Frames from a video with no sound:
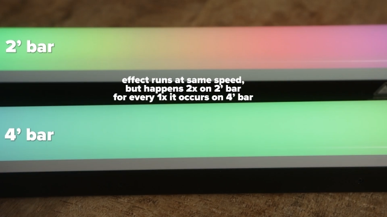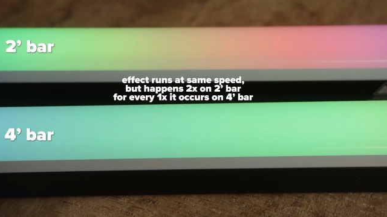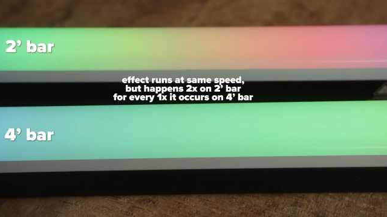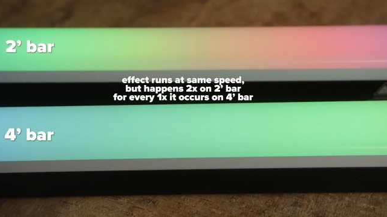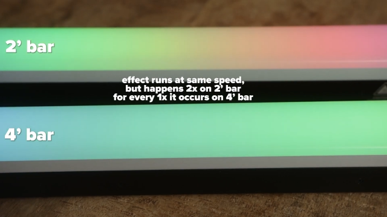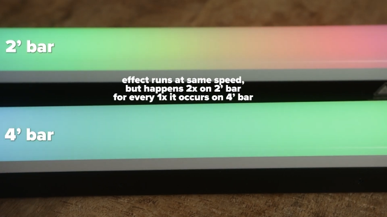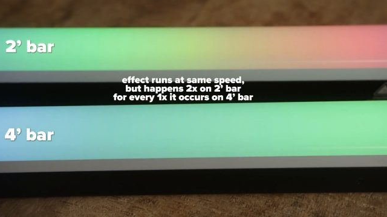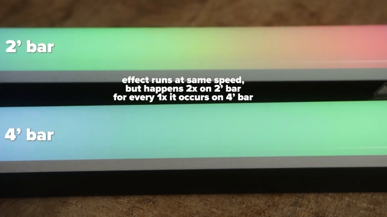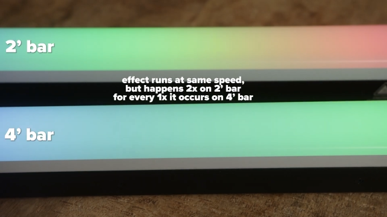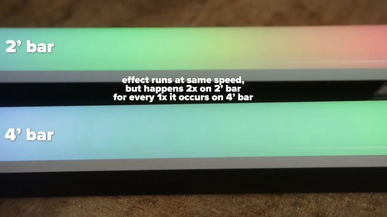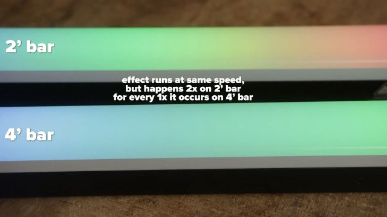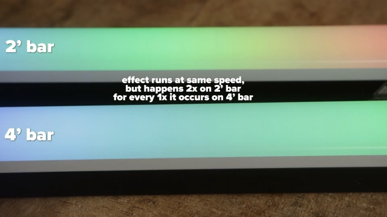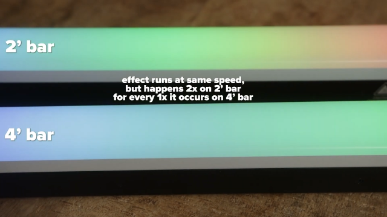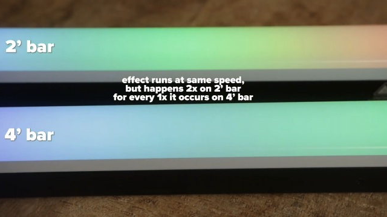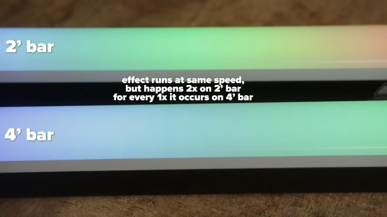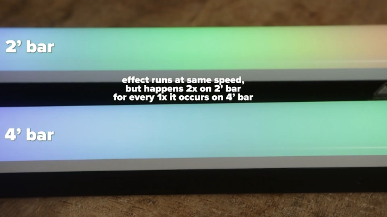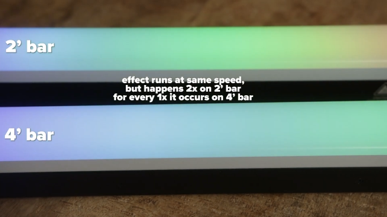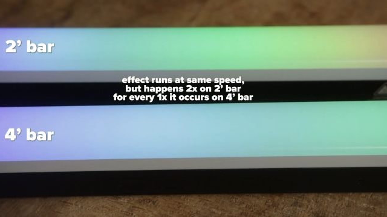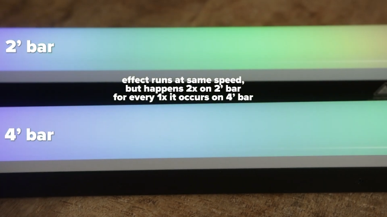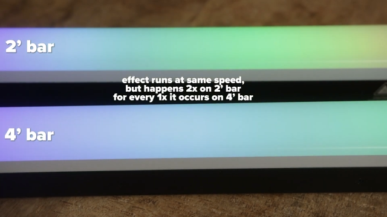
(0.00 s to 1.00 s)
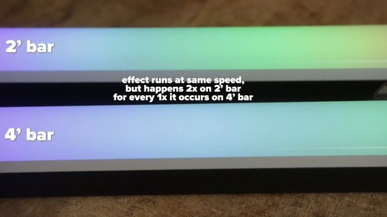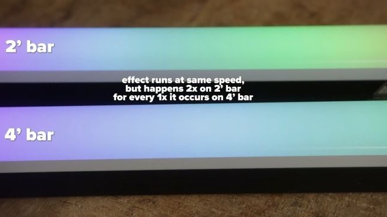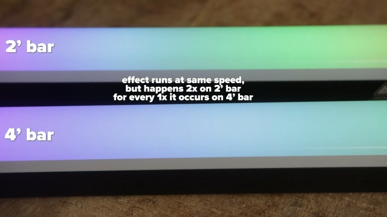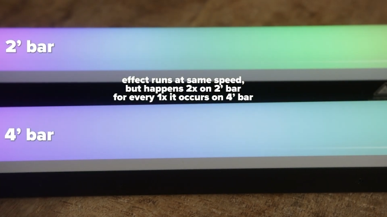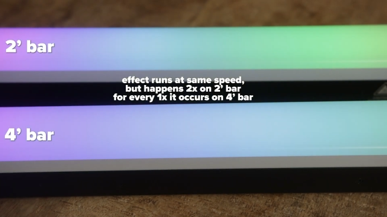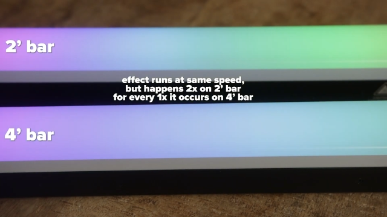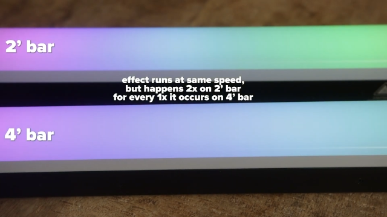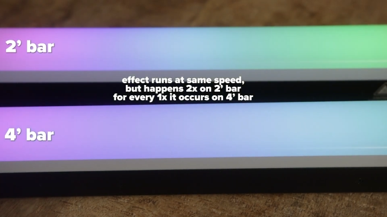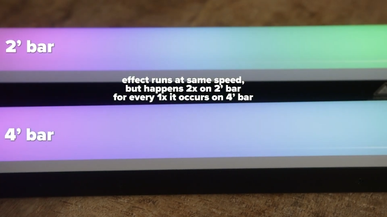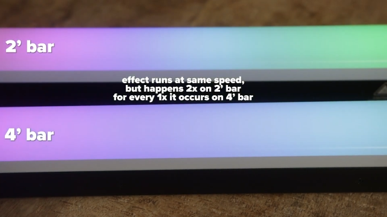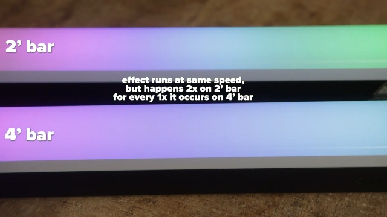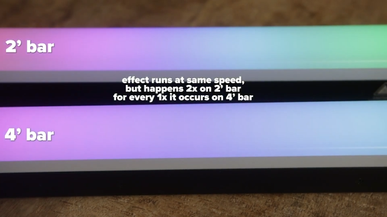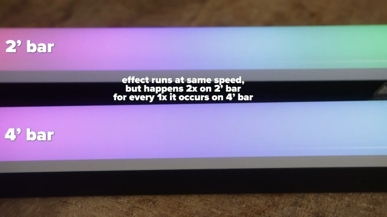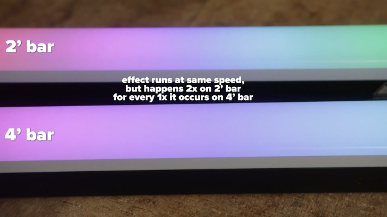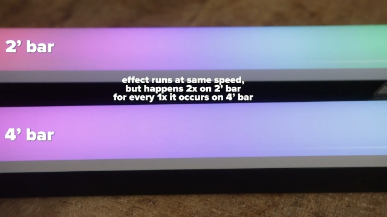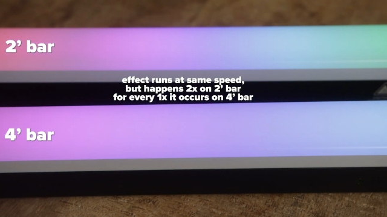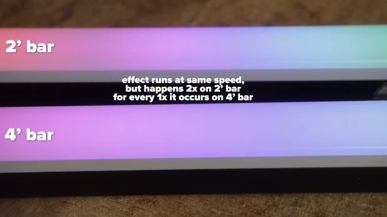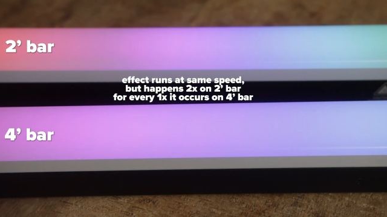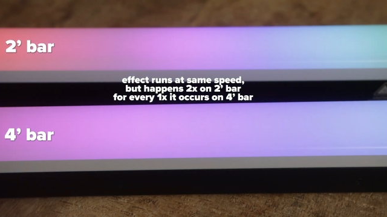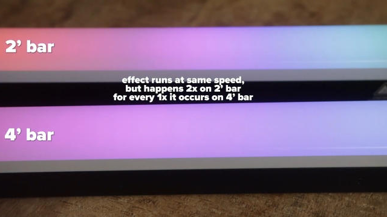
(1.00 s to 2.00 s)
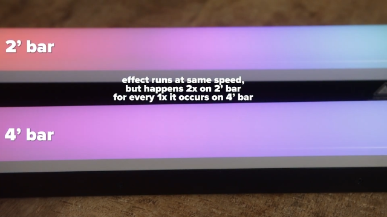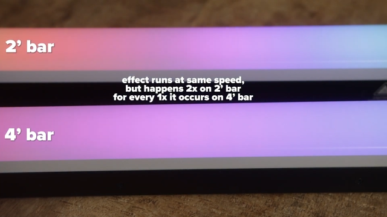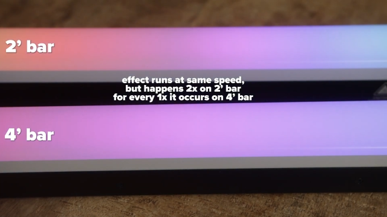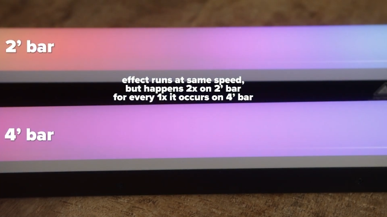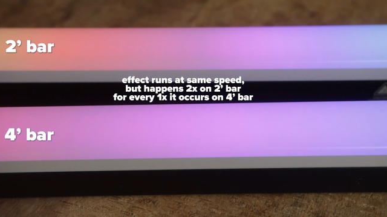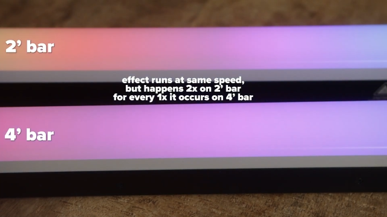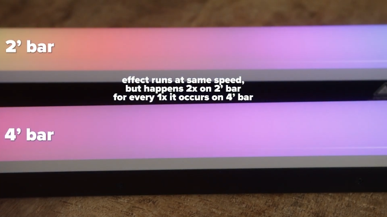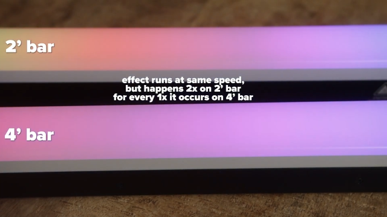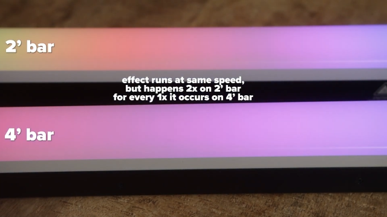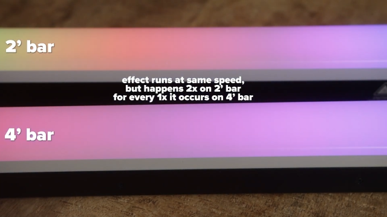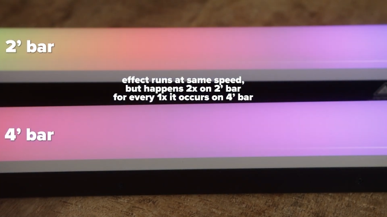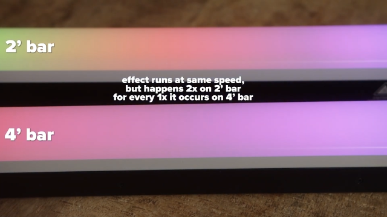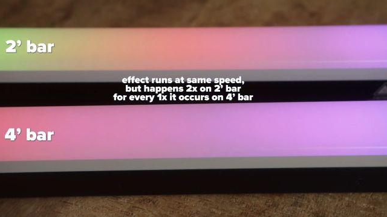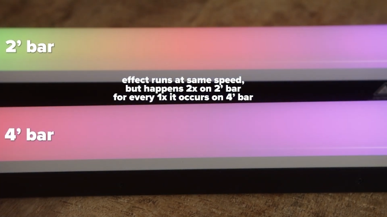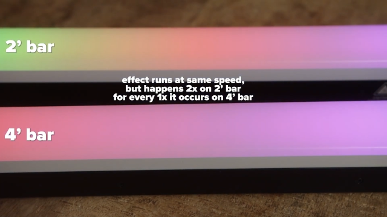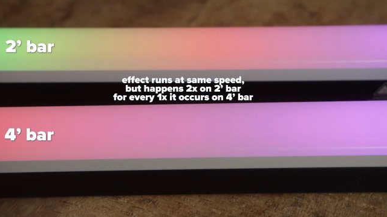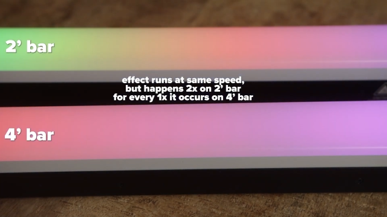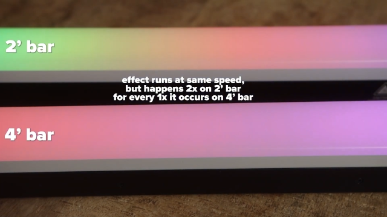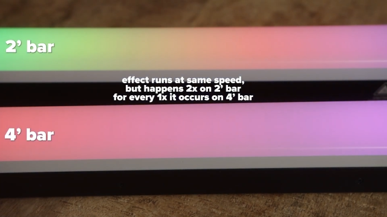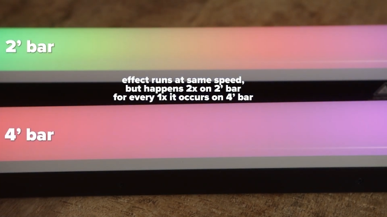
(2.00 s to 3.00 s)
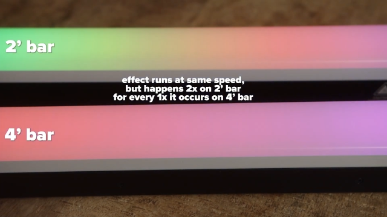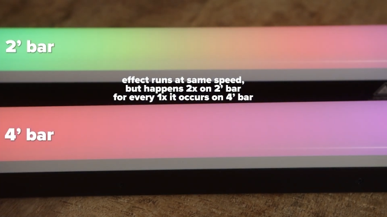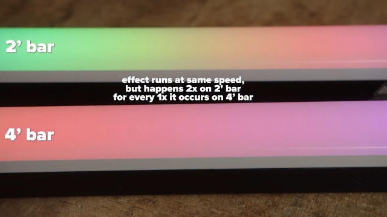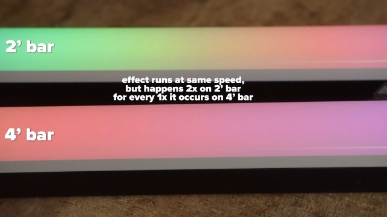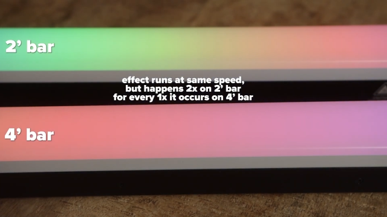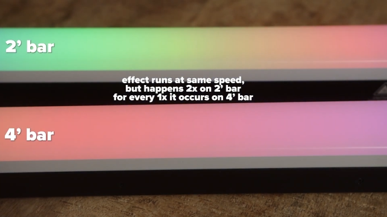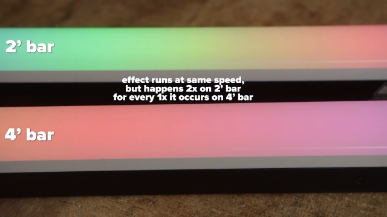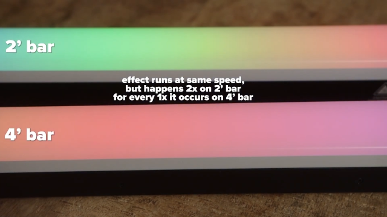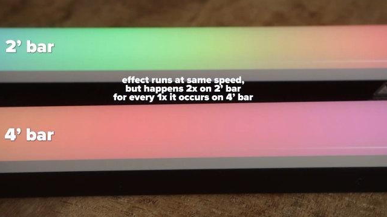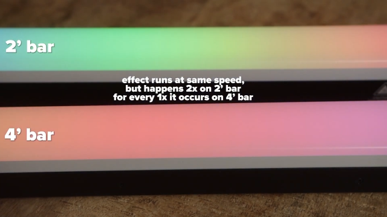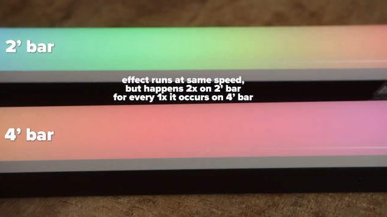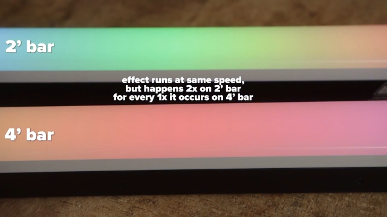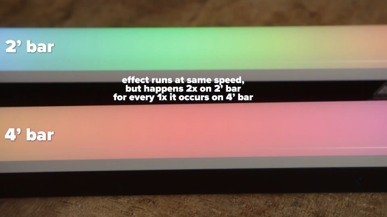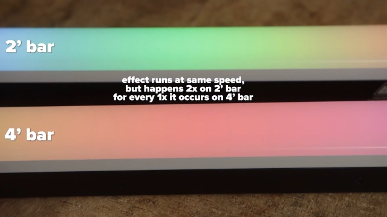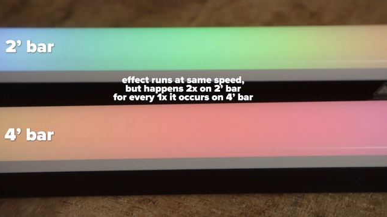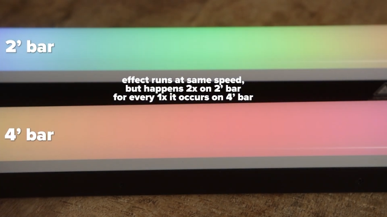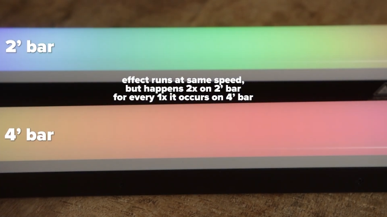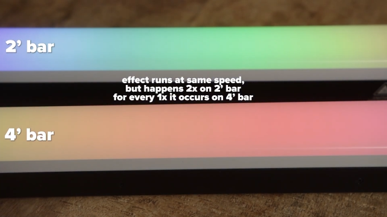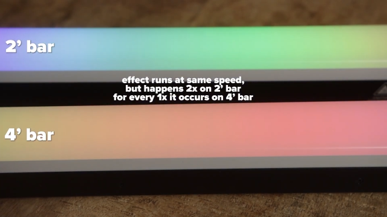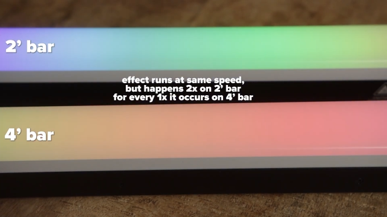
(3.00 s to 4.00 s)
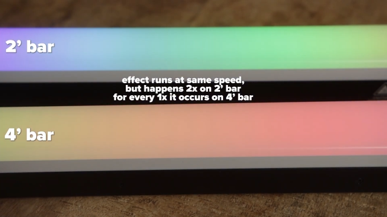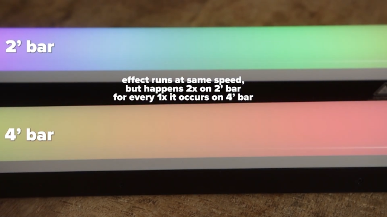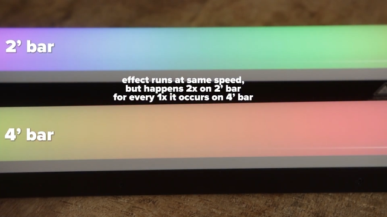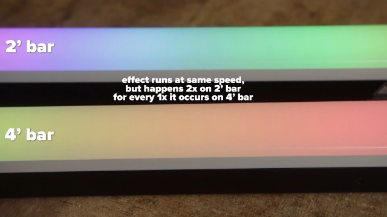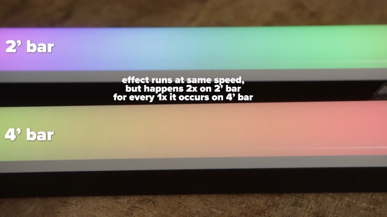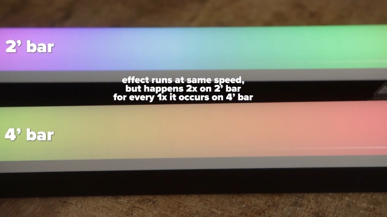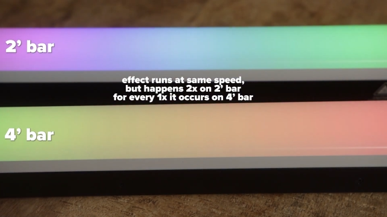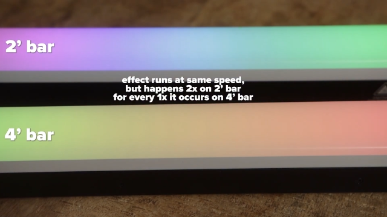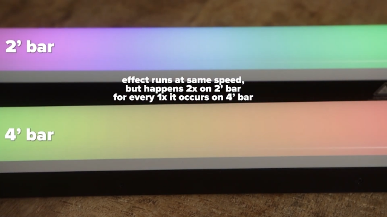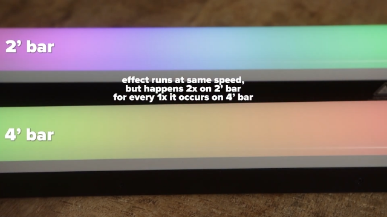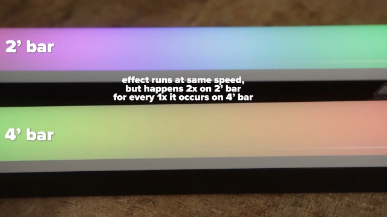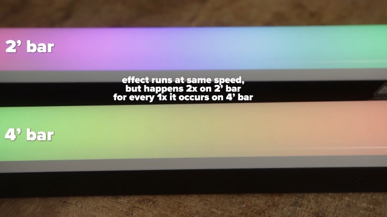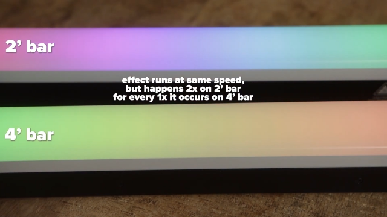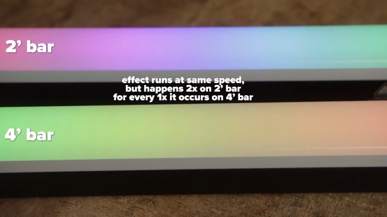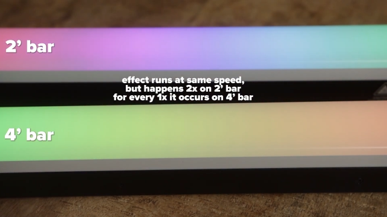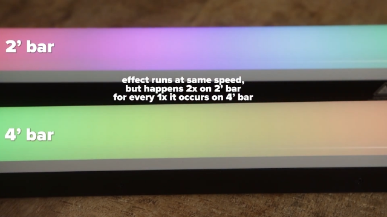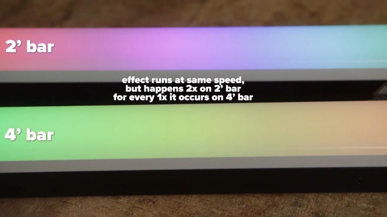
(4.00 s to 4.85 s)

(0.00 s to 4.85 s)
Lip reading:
[unreadable: no face in view]